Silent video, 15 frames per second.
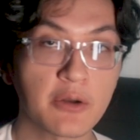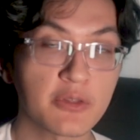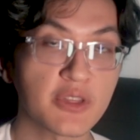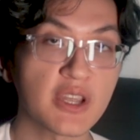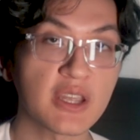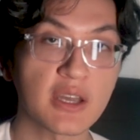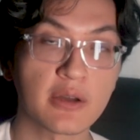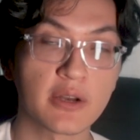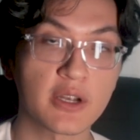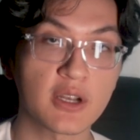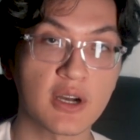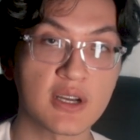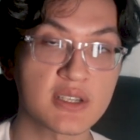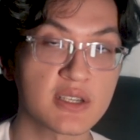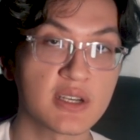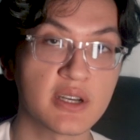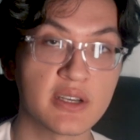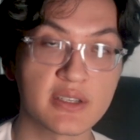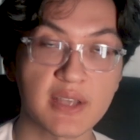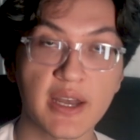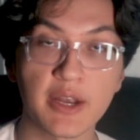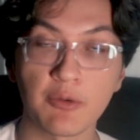don't think Kellen Acosta
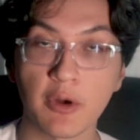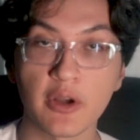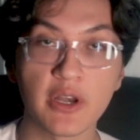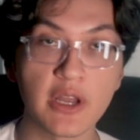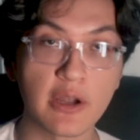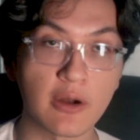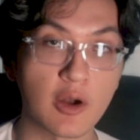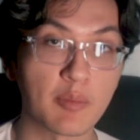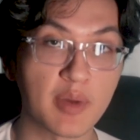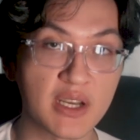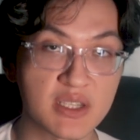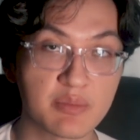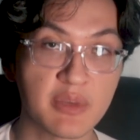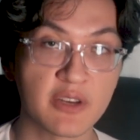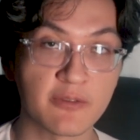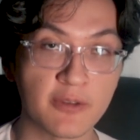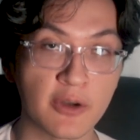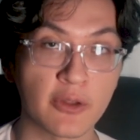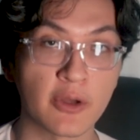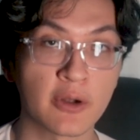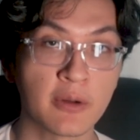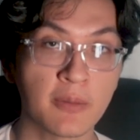is anywhere near our best
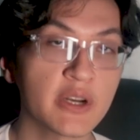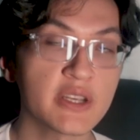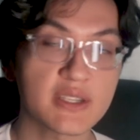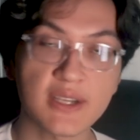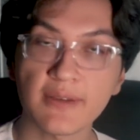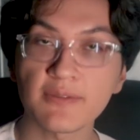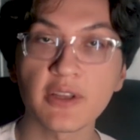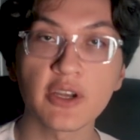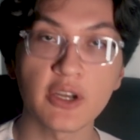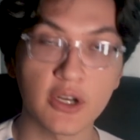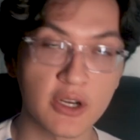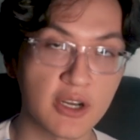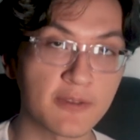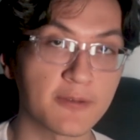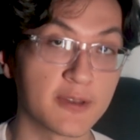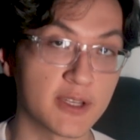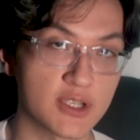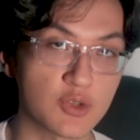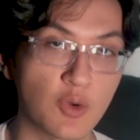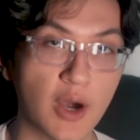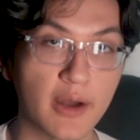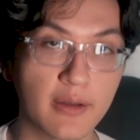midfielder, but he's definitely good enough for this
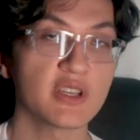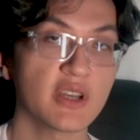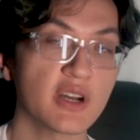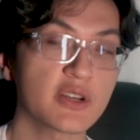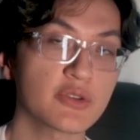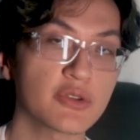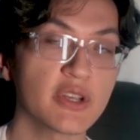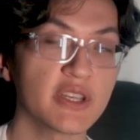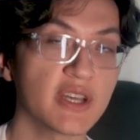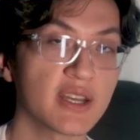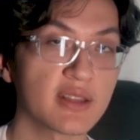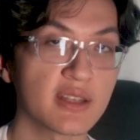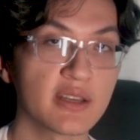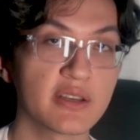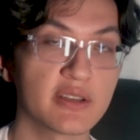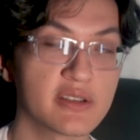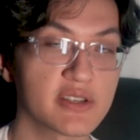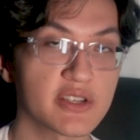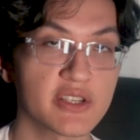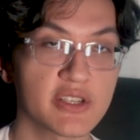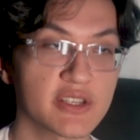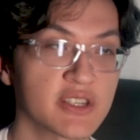squad. DeAndre Yedlin is
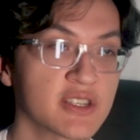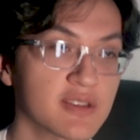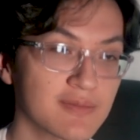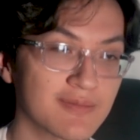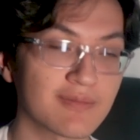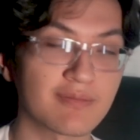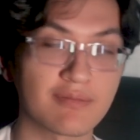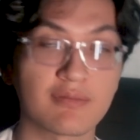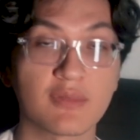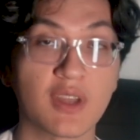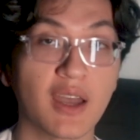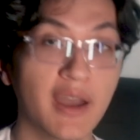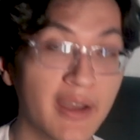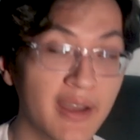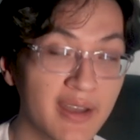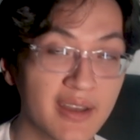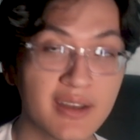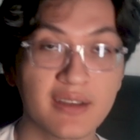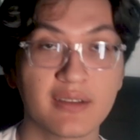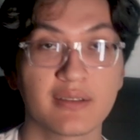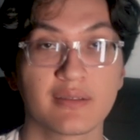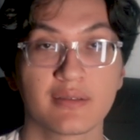just
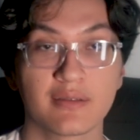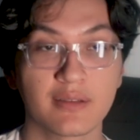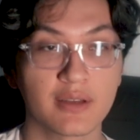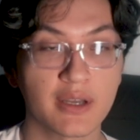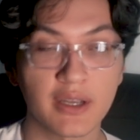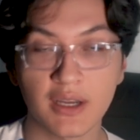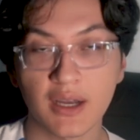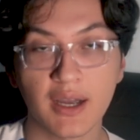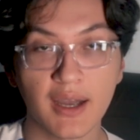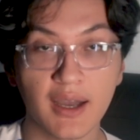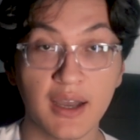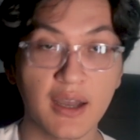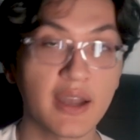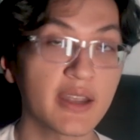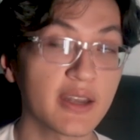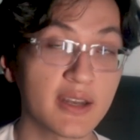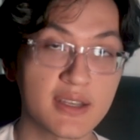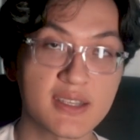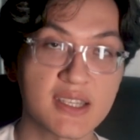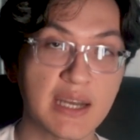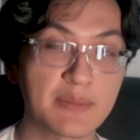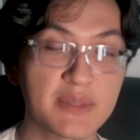I can
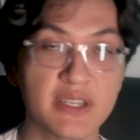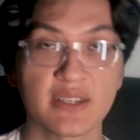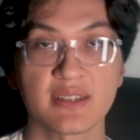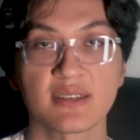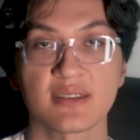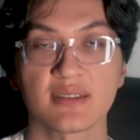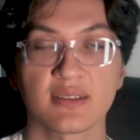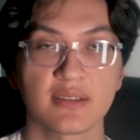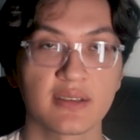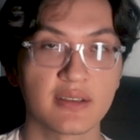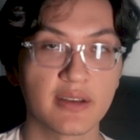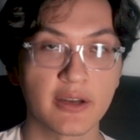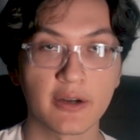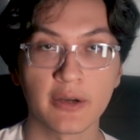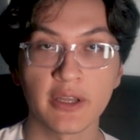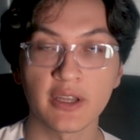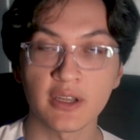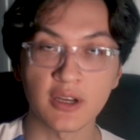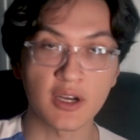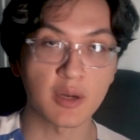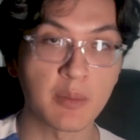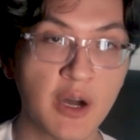accept it. You know, he
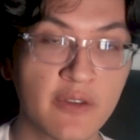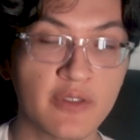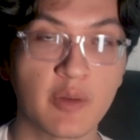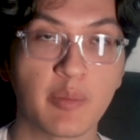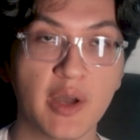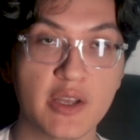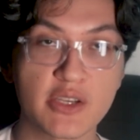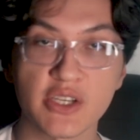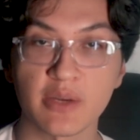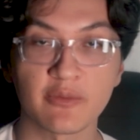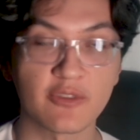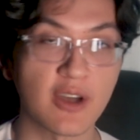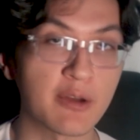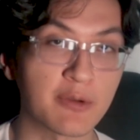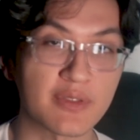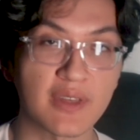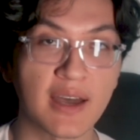can come off the bench, I'm fine with